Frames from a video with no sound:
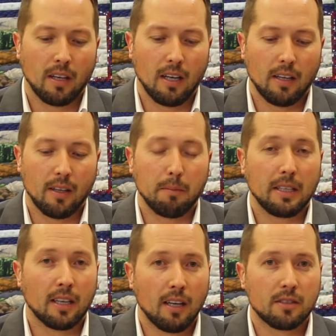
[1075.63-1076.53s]
that
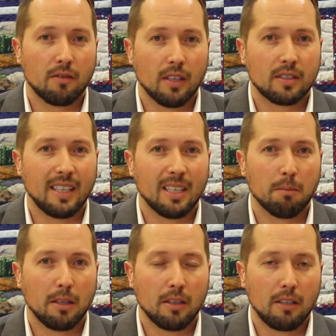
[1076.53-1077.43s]
because of this
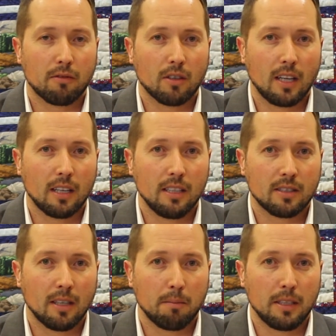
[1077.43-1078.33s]
inability for a lot of
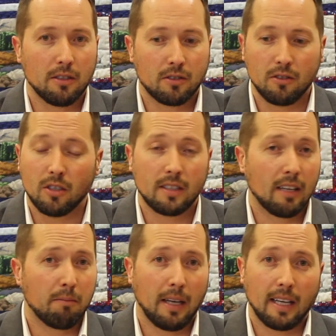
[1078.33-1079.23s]
these companies to just
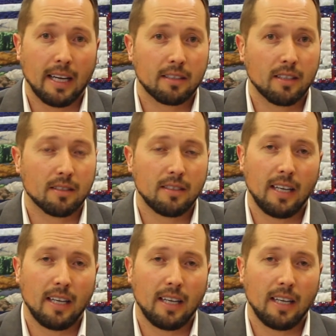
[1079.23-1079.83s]
have bank access,